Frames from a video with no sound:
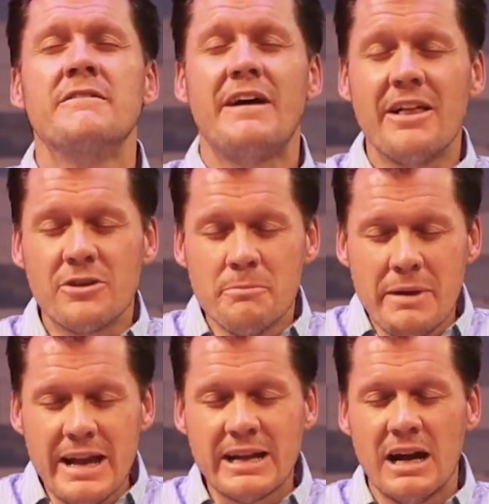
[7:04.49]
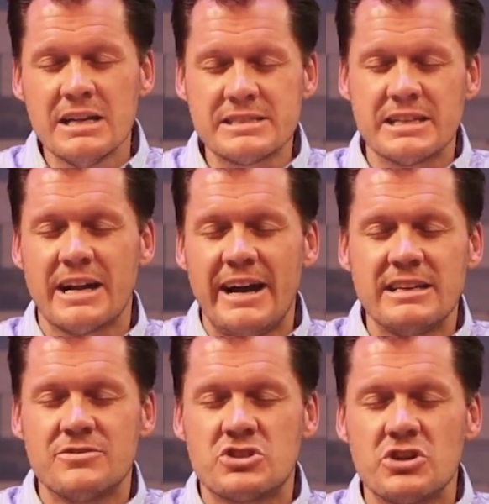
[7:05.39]
Father, make us the
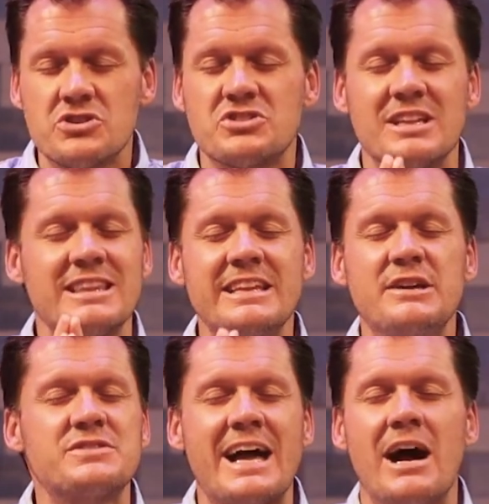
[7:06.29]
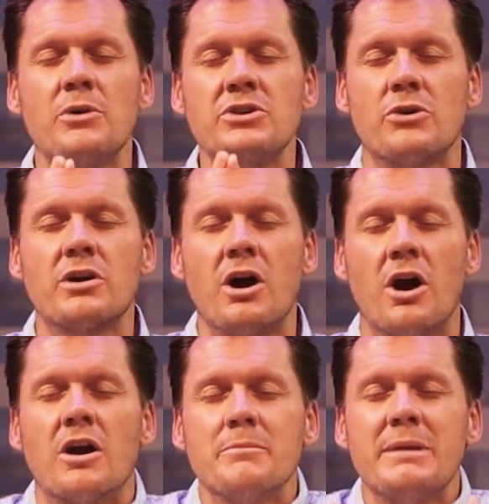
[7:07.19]
kind of church that lives out your
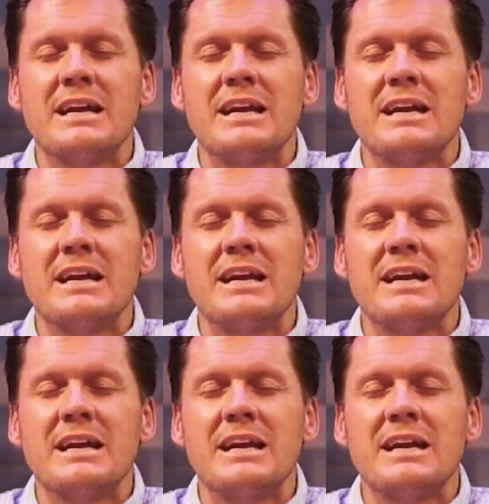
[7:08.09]
heart.